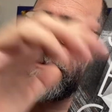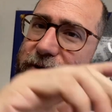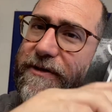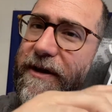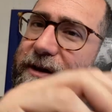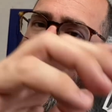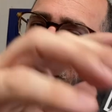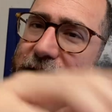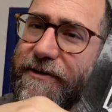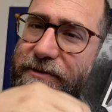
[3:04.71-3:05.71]
but I
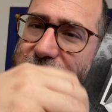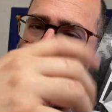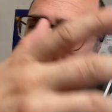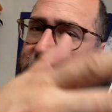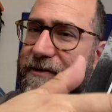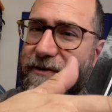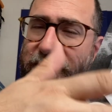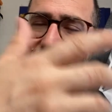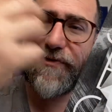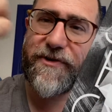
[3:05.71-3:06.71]
had, again,
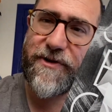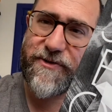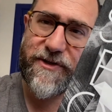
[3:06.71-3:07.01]
those videos